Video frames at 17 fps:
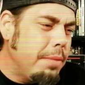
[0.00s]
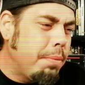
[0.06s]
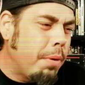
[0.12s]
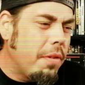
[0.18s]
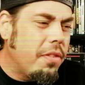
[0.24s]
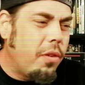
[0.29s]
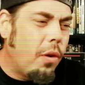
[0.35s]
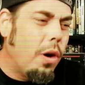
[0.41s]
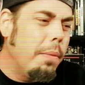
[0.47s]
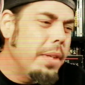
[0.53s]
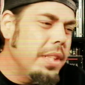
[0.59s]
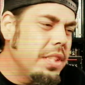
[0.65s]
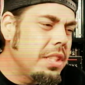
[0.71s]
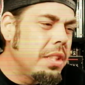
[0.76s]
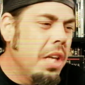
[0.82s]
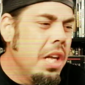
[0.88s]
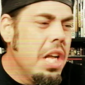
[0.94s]

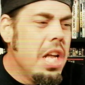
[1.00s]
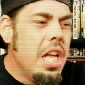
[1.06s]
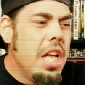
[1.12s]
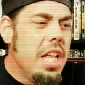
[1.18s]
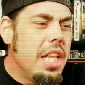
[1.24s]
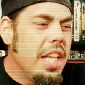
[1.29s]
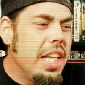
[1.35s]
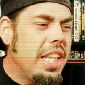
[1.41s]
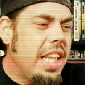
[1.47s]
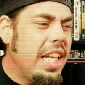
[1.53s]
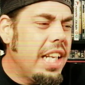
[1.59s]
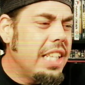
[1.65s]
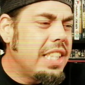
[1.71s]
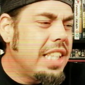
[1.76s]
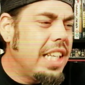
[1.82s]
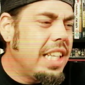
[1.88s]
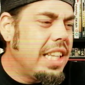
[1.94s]
performance that
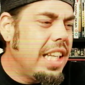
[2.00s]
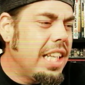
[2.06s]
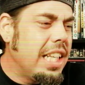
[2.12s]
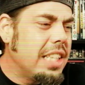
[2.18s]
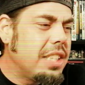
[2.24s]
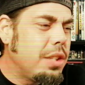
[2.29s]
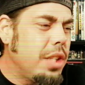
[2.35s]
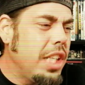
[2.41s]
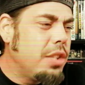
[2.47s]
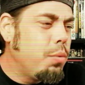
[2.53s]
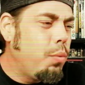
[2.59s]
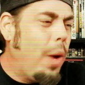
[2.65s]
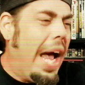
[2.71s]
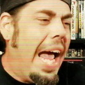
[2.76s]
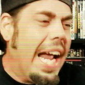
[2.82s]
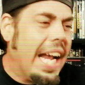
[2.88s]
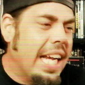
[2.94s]
it's
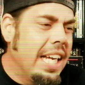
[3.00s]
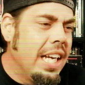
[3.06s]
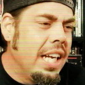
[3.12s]
whack.